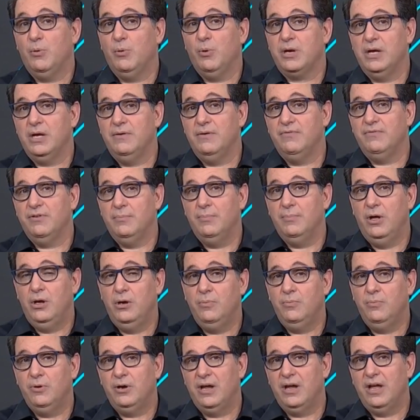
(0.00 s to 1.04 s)
people working from
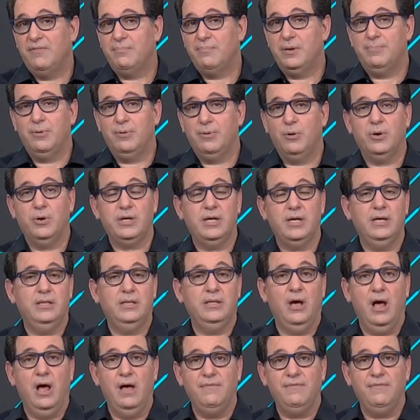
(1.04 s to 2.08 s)
home, we have people working
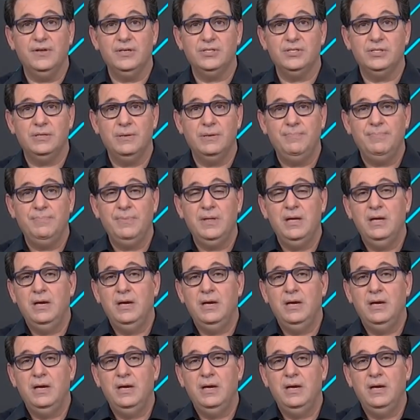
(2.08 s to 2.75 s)
in the office.